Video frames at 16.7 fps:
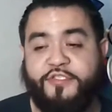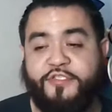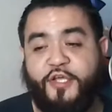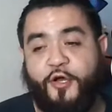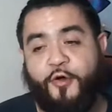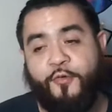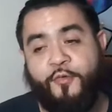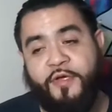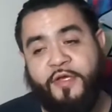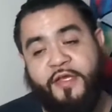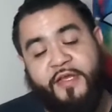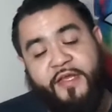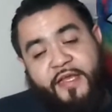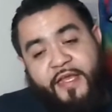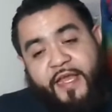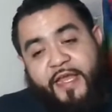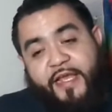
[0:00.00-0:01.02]
So
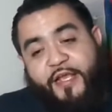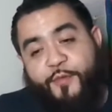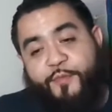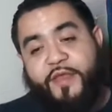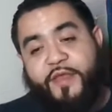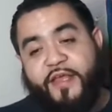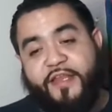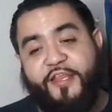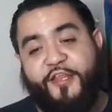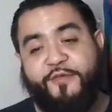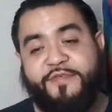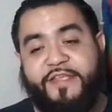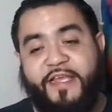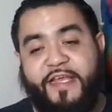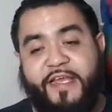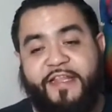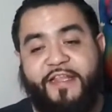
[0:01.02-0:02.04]
it could be, you know what I'm
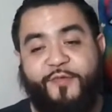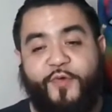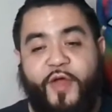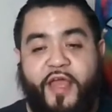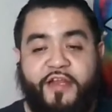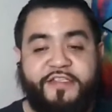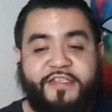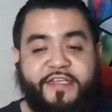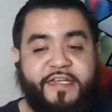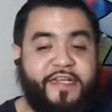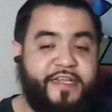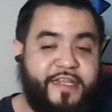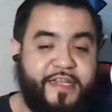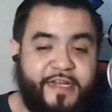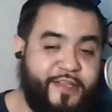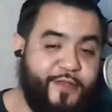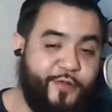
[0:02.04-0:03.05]
saying, the writers could
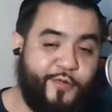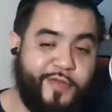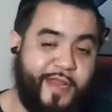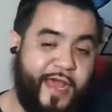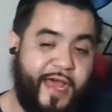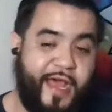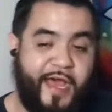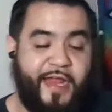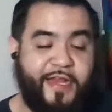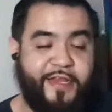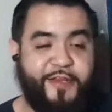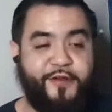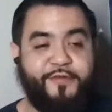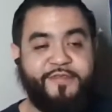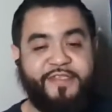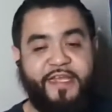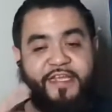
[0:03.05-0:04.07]
have did a little nod, you
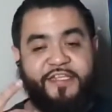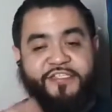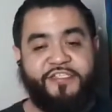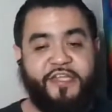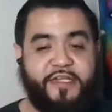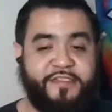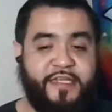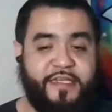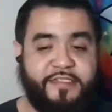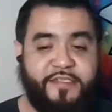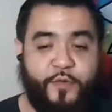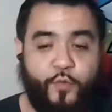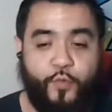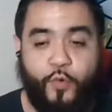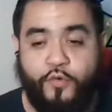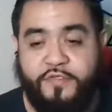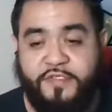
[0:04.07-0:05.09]
know what I'm saying? Shouts out to
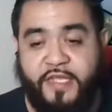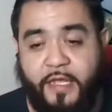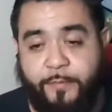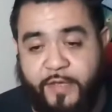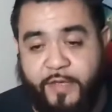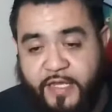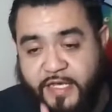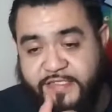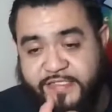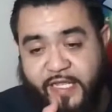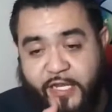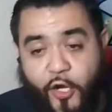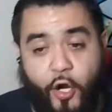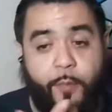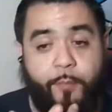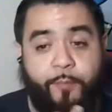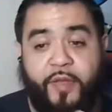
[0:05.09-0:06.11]
Wu-Tang because they
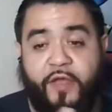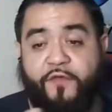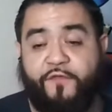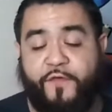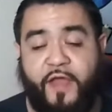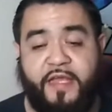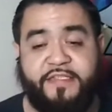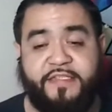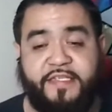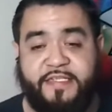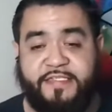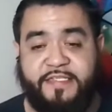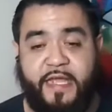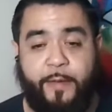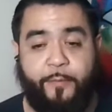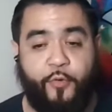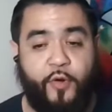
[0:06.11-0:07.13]
are big fans of the
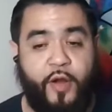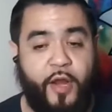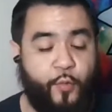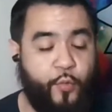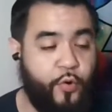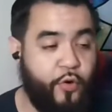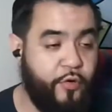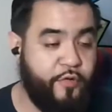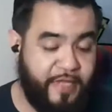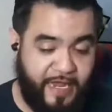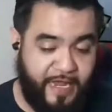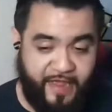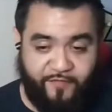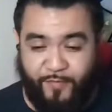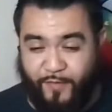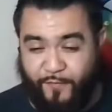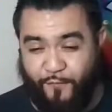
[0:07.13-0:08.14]
samurai world,
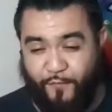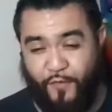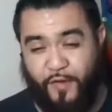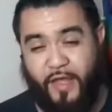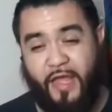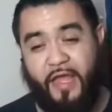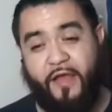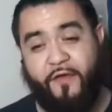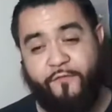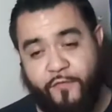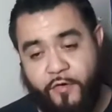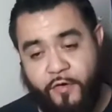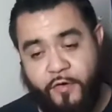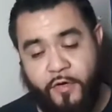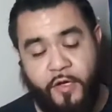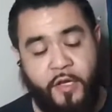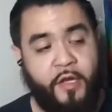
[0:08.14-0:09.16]
have been
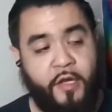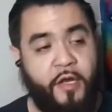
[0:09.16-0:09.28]
forever.